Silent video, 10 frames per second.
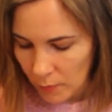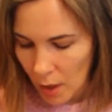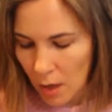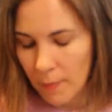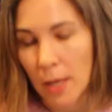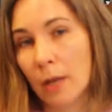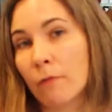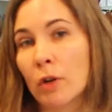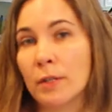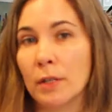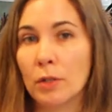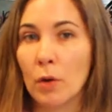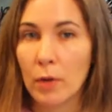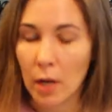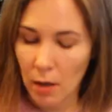And then of course the
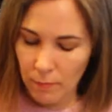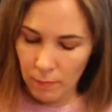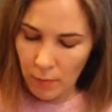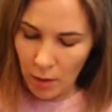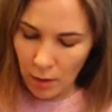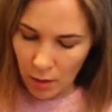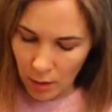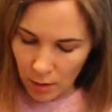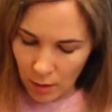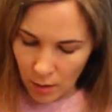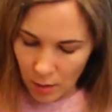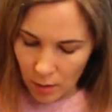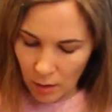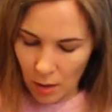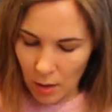sodium.
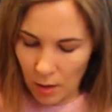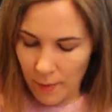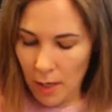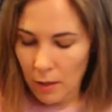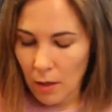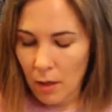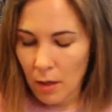And